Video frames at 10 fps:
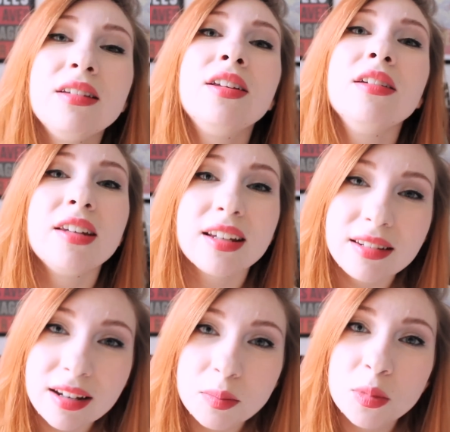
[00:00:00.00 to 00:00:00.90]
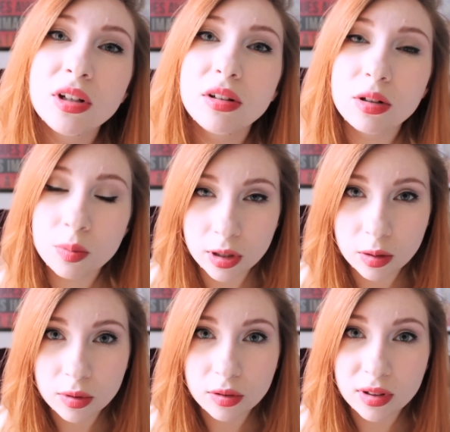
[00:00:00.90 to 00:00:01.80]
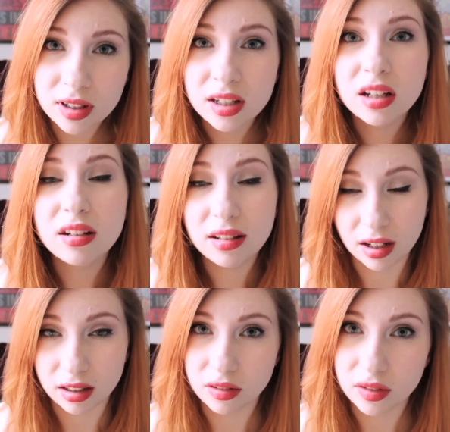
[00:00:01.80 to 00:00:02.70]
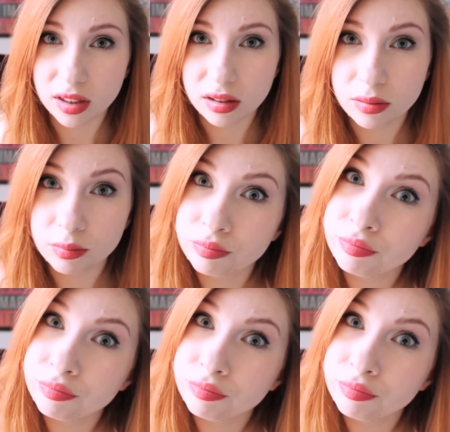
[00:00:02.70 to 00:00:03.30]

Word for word: Until next time, Dopamine mode, deactivate.